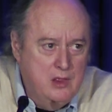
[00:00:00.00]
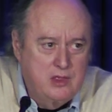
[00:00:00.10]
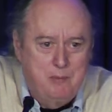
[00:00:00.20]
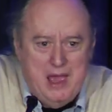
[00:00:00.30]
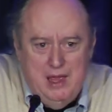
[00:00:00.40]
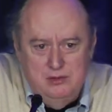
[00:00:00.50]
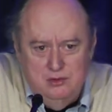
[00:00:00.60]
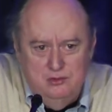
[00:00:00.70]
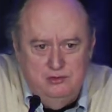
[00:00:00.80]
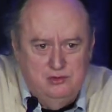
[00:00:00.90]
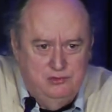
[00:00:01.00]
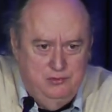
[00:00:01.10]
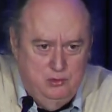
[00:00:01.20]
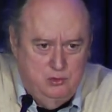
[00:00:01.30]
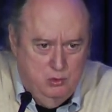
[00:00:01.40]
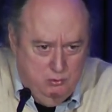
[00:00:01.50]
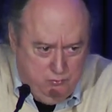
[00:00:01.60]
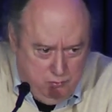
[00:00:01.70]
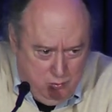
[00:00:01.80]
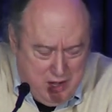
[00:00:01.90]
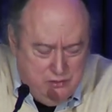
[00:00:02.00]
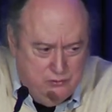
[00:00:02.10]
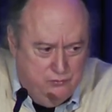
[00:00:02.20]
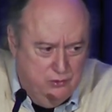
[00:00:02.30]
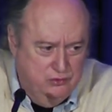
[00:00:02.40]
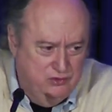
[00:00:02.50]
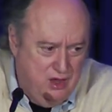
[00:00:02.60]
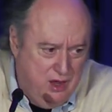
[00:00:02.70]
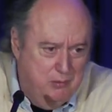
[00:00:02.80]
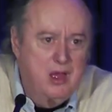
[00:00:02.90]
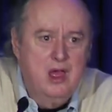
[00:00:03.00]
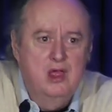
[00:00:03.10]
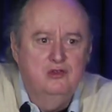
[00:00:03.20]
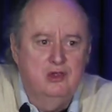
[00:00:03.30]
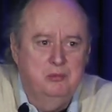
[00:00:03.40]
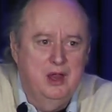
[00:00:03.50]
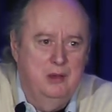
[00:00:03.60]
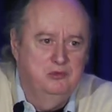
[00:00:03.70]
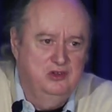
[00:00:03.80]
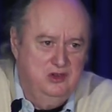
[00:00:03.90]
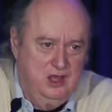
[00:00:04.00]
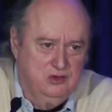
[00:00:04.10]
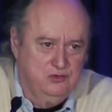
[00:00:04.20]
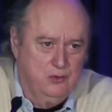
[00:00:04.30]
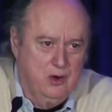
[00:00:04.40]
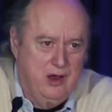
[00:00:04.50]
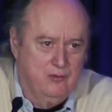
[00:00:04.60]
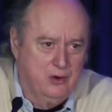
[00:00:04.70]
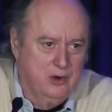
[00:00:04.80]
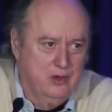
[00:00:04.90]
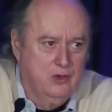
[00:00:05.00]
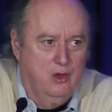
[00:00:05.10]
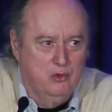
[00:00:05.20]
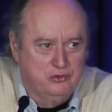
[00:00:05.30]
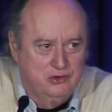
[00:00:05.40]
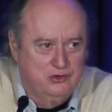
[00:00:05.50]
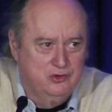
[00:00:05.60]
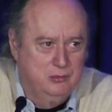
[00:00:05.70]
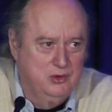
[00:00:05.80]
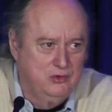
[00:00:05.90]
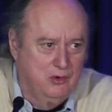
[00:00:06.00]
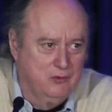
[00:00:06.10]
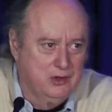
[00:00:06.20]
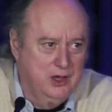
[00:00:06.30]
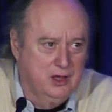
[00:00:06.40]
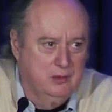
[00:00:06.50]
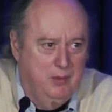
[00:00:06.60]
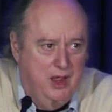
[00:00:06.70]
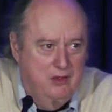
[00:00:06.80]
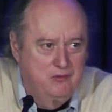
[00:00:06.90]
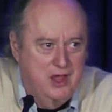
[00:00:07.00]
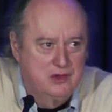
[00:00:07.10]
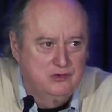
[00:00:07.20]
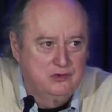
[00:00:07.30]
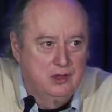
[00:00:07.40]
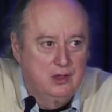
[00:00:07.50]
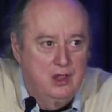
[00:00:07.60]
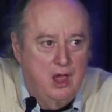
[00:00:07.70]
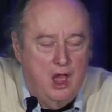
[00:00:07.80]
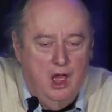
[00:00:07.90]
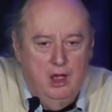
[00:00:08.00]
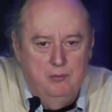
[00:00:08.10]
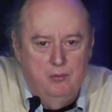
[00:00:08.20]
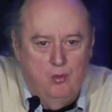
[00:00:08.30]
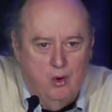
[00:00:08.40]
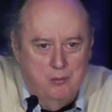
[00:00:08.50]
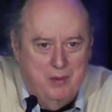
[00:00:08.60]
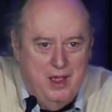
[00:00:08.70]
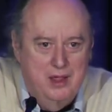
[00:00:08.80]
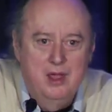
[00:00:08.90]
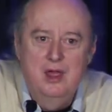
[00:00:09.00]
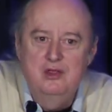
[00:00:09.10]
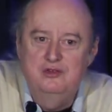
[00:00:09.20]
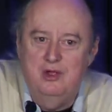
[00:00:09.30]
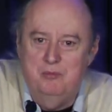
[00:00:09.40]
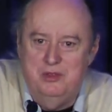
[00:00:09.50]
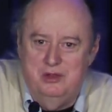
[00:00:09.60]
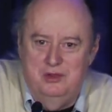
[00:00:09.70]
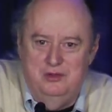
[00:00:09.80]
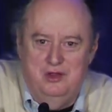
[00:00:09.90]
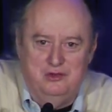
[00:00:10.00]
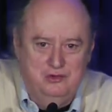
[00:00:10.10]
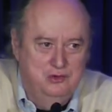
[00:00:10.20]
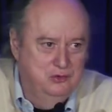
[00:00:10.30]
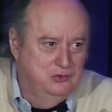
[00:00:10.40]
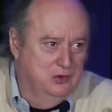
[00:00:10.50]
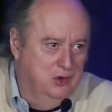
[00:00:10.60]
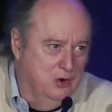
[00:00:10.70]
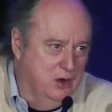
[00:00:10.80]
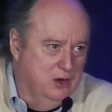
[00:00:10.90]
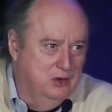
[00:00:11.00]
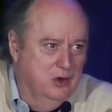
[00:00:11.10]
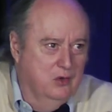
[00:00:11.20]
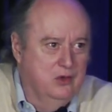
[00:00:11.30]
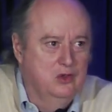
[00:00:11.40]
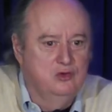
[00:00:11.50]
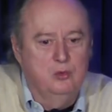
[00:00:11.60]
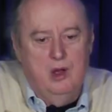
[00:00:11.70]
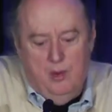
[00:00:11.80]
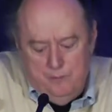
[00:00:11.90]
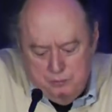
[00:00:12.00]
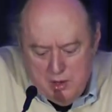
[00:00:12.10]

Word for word: The bad news is if you do it right the first time, sometimes it takes forever and the whole system is overtaken by events um, or by something that doesn't do security nearly as well.